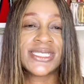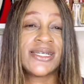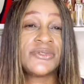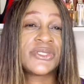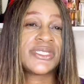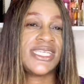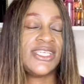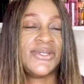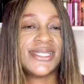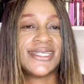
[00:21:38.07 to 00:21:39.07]
and I will see
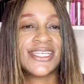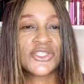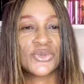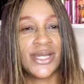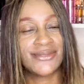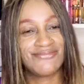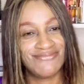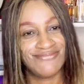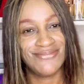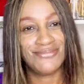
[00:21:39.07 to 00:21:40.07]
you in the next one.
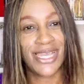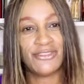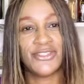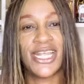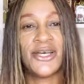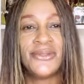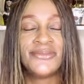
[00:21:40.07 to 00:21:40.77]
Bye for now.